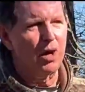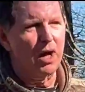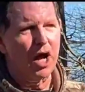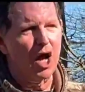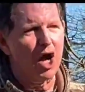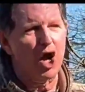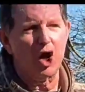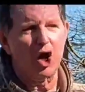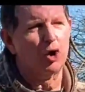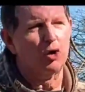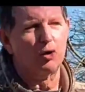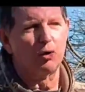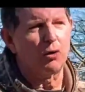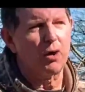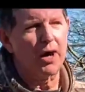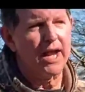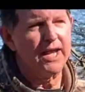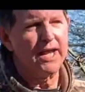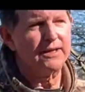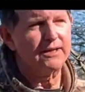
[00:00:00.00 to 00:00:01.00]
a
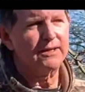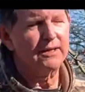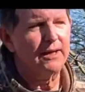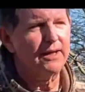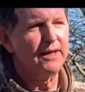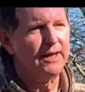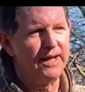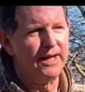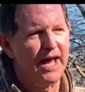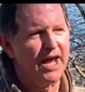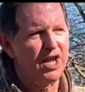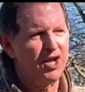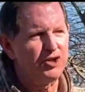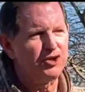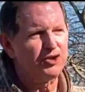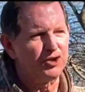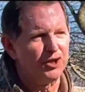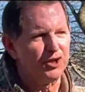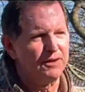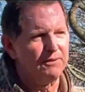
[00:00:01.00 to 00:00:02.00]
great
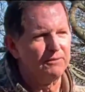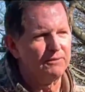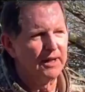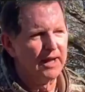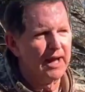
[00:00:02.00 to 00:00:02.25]
nation.